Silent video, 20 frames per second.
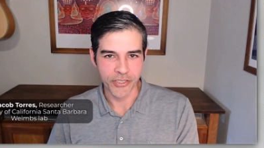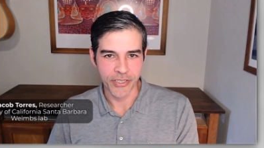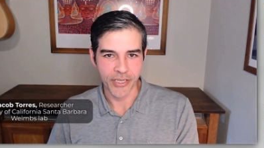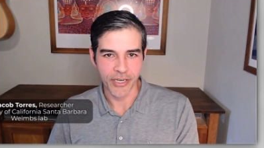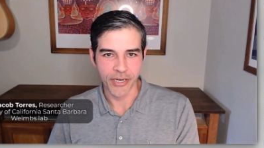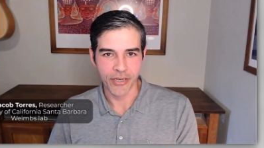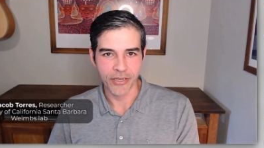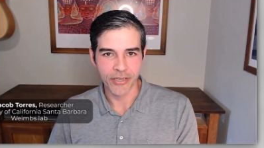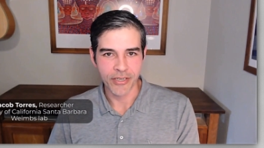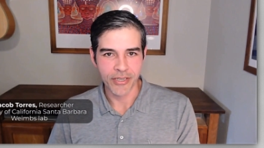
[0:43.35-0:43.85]

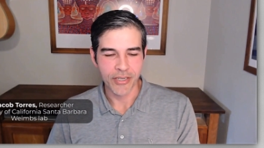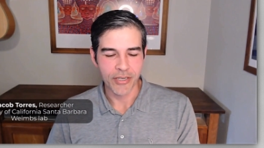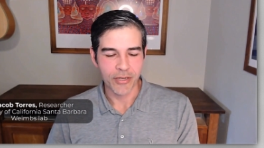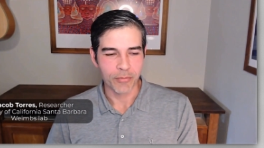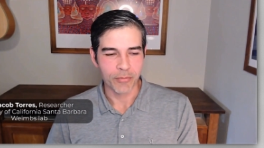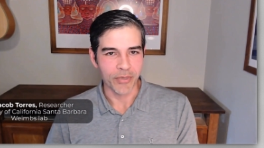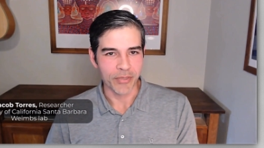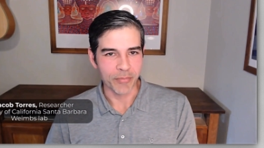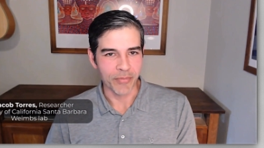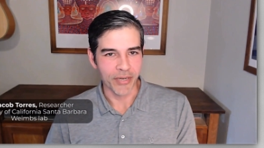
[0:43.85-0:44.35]
there,
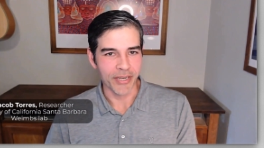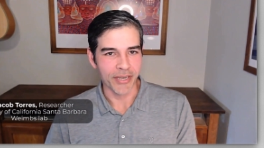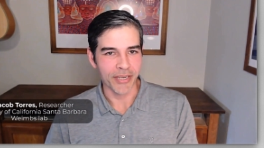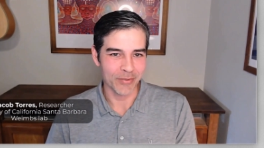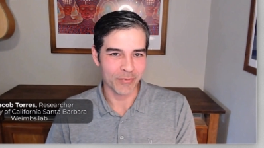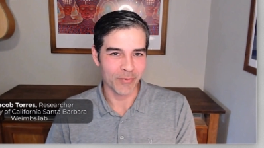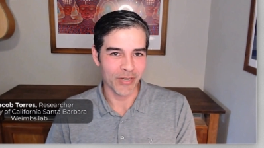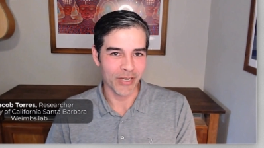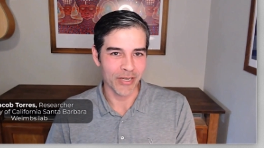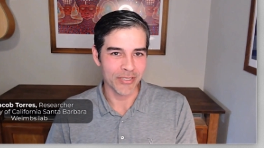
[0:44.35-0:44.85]
but my
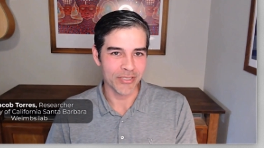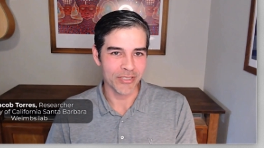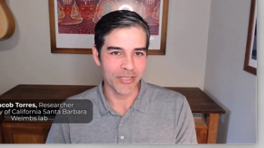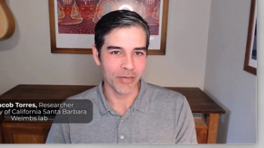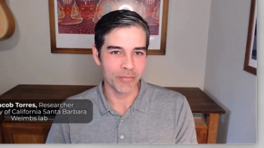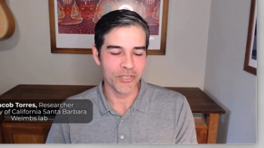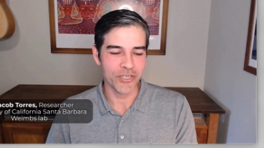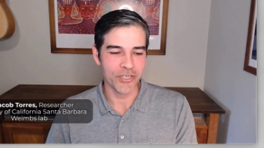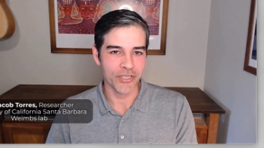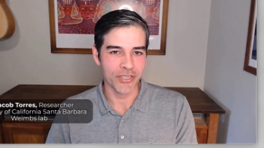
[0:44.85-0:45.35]

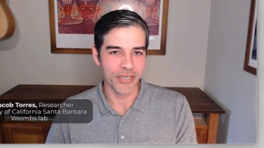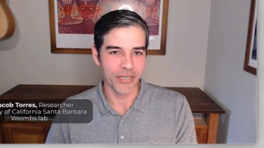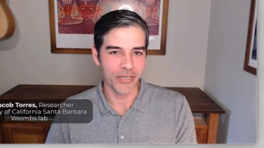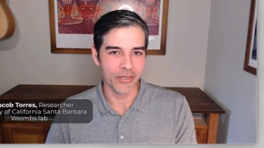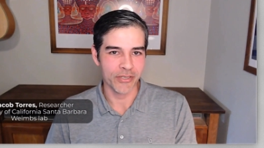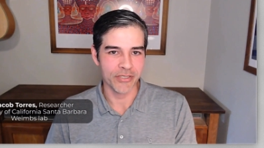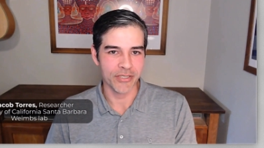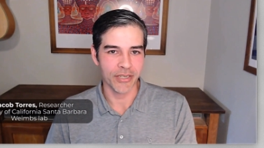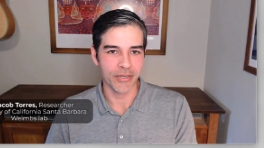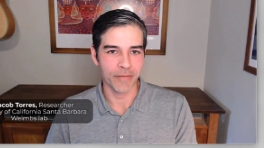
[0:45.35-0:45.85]
assumption here
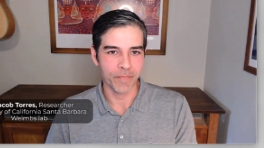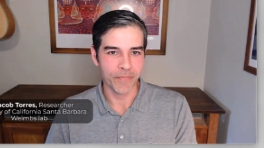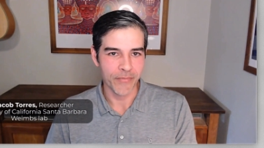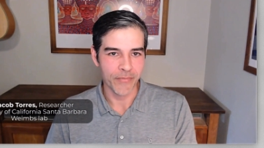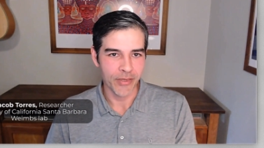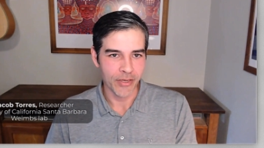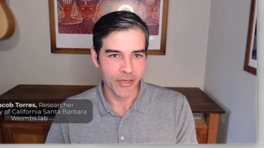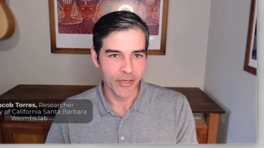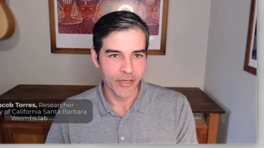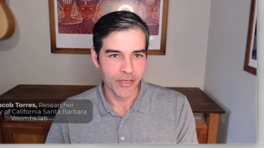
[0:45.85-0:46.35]
is that
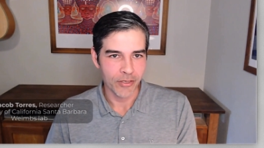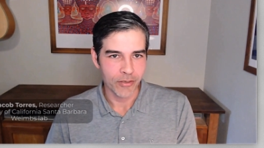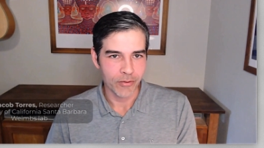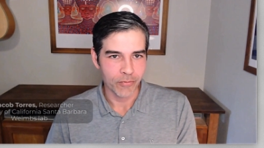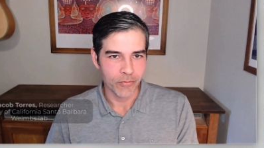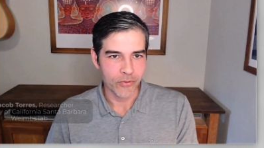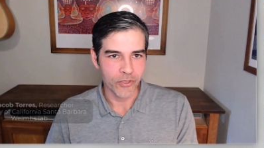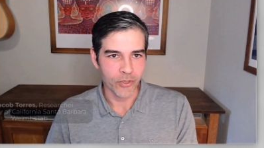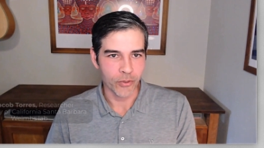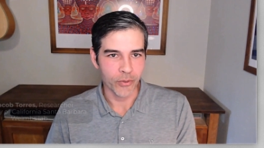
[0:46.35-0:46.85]

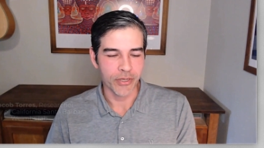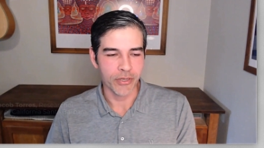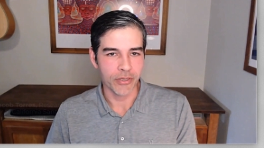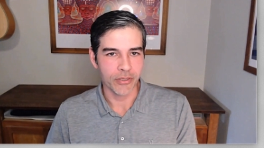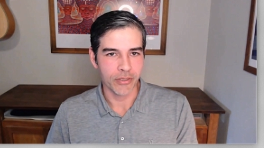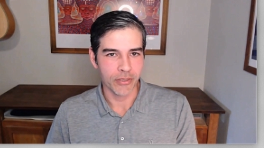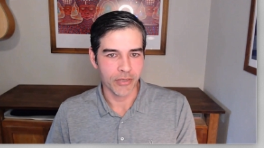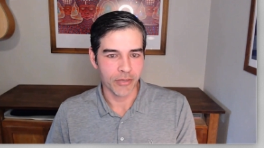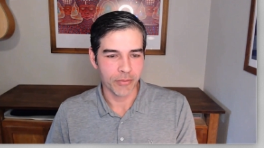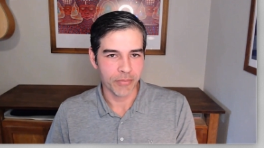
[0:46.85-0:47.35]
so in
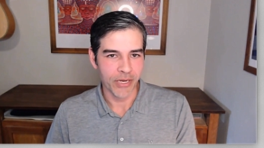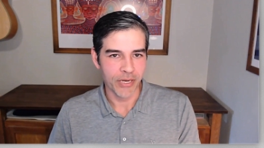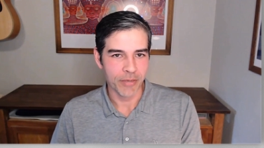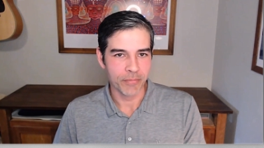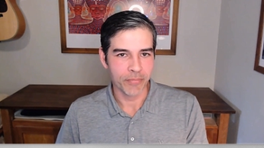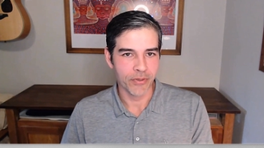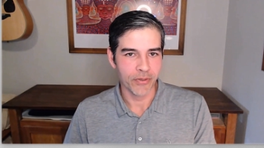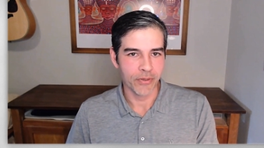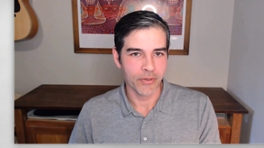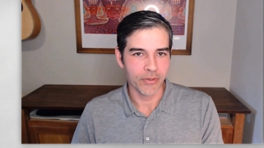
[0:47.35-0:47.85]
our
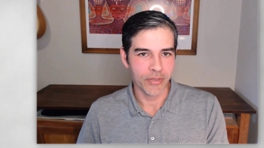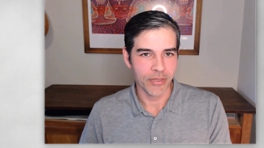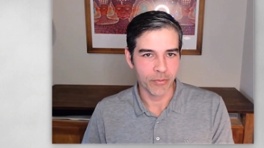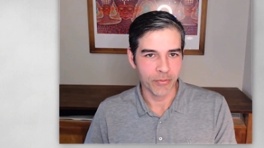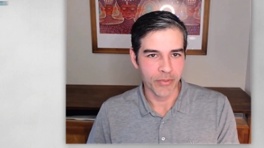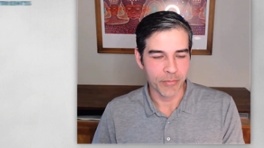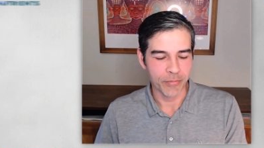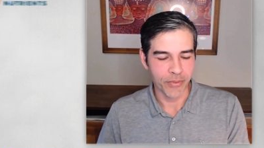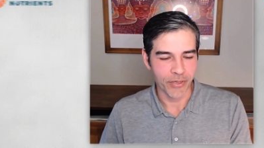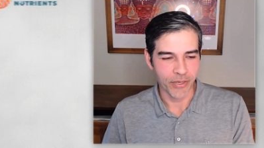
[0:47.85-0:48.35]
paper that
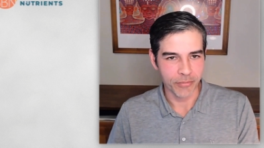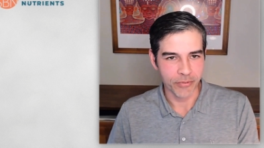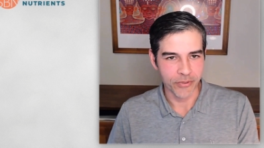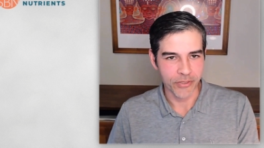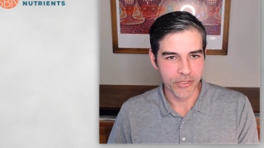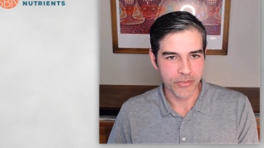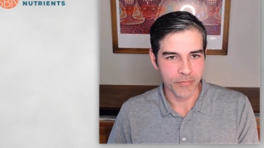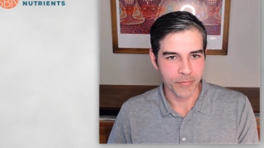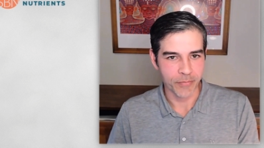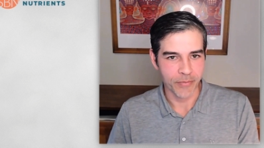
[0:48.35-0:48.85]
we
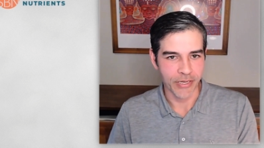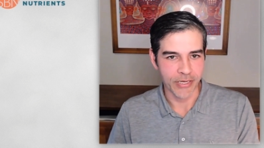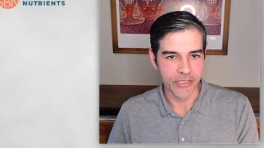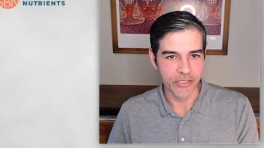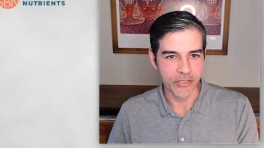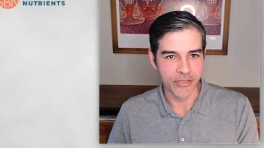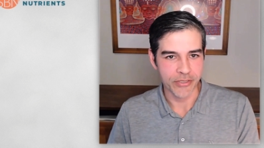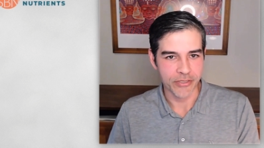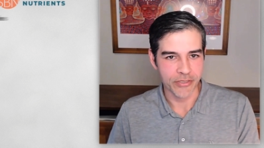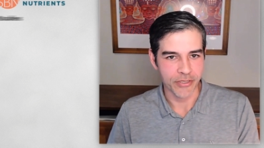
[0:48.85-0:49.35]
published in
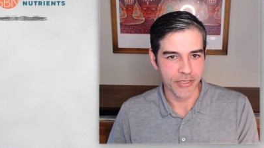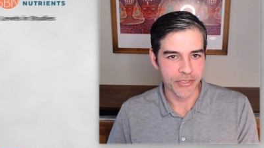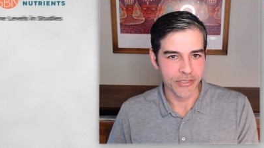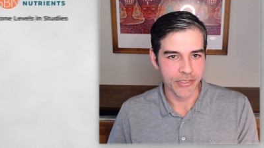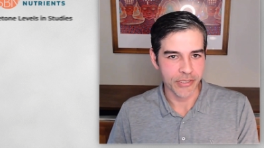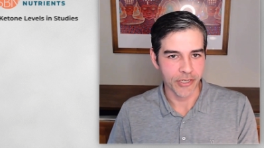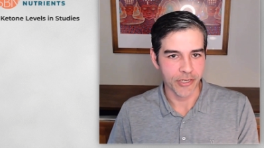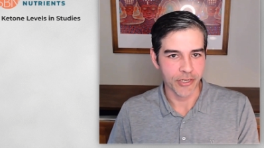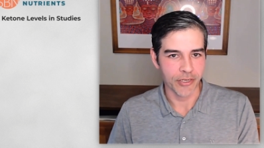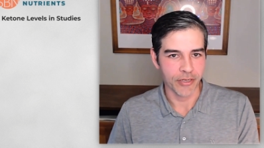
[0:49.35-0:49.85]

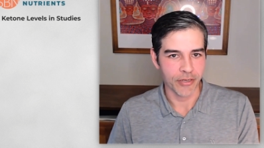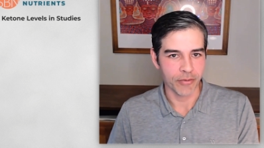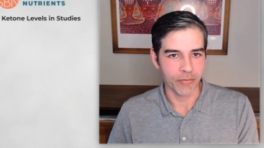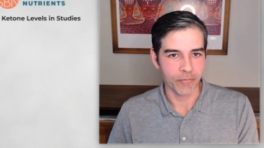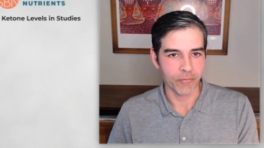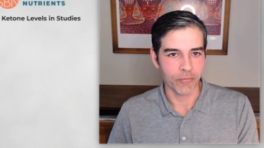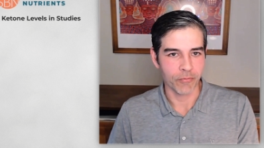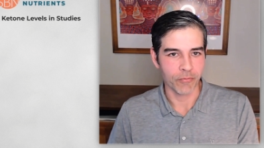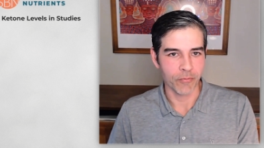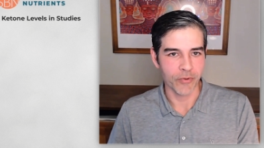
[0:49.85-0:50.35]
2019,
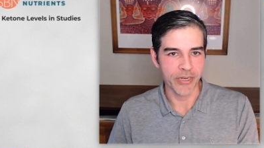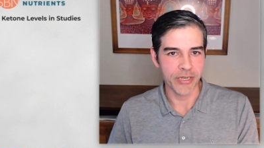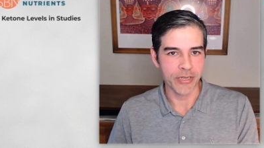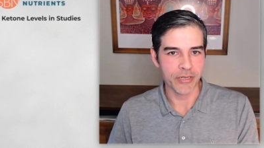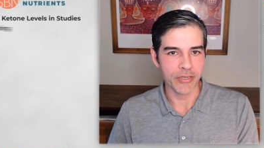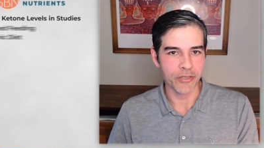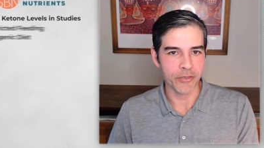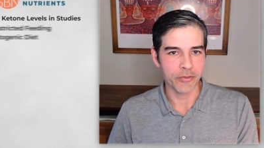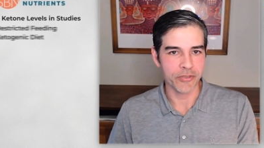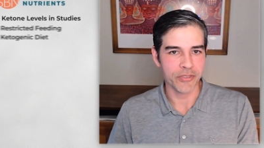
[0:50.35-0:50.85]
we
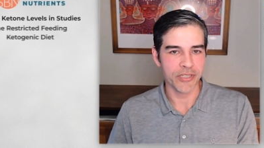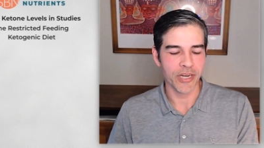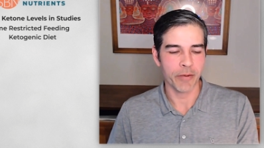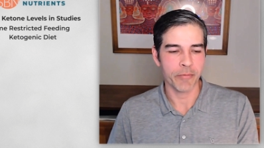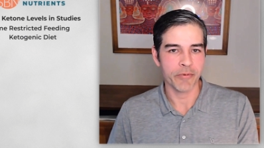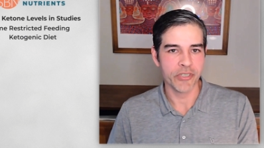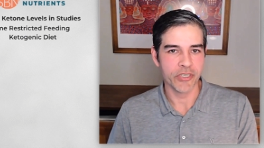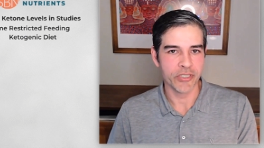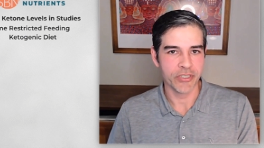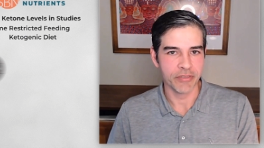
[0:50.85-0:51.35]
used time
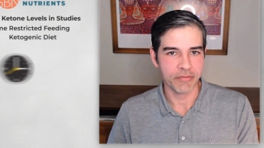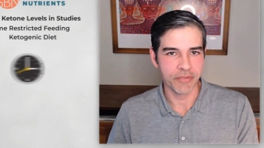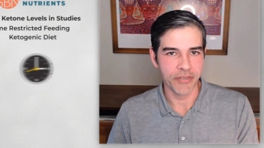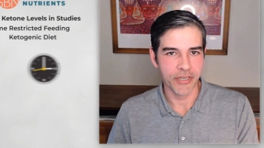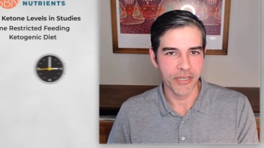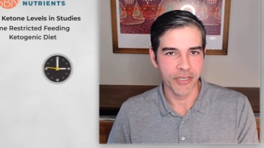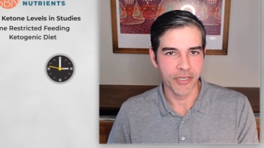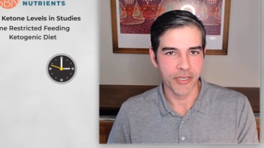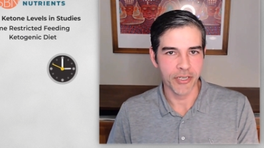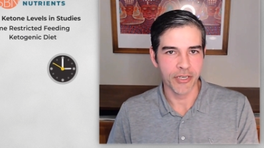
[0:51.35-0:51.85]
restricted
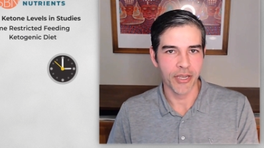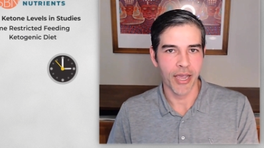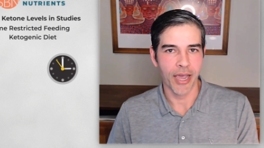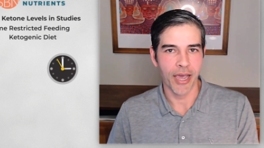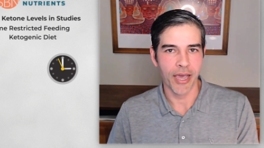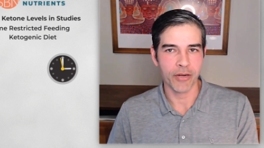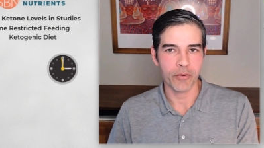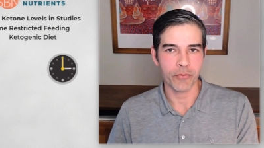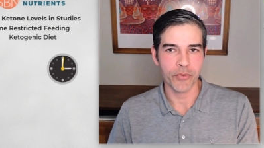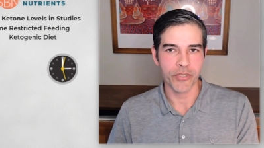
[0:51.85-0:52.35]
feeding
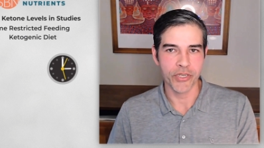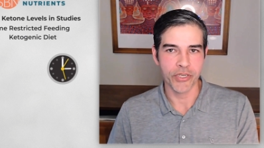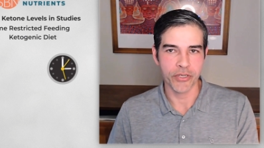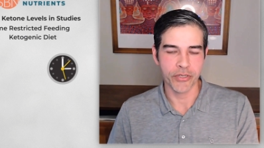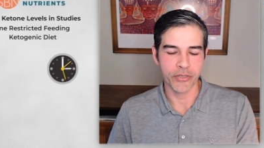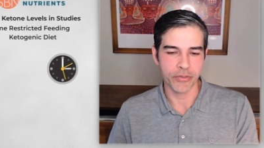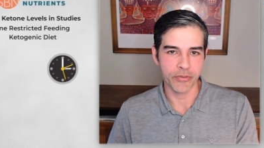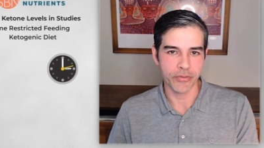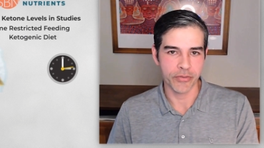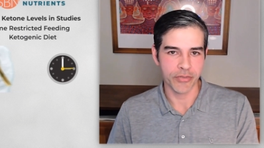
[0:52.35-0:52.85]
and we
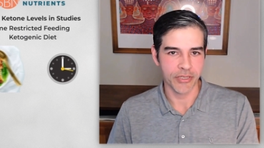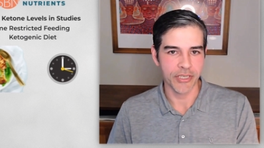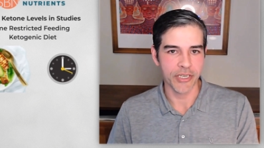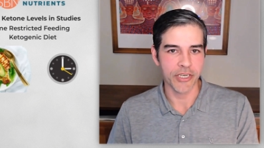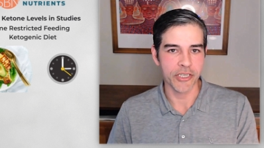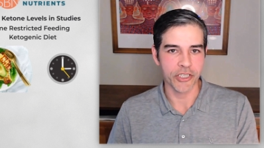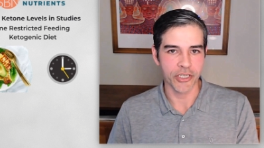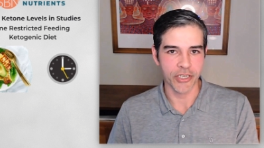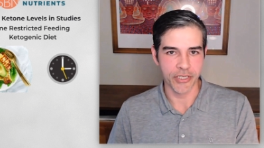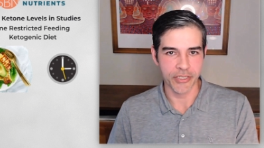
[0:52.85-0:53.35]
used
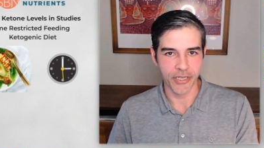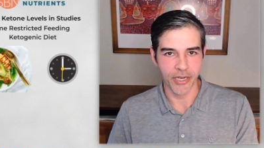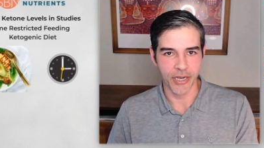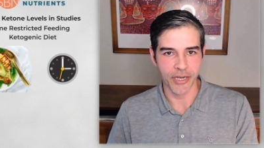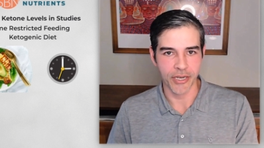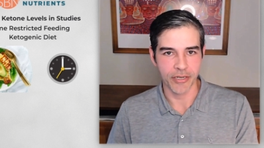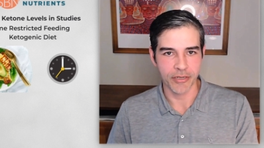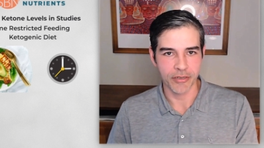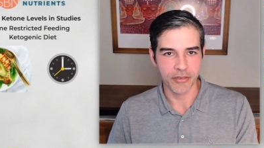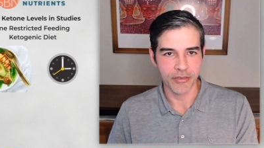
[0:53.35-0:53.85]
ketogenic
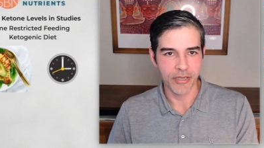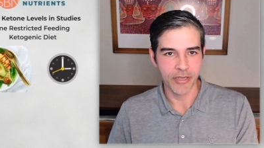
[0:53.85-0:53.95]
diet.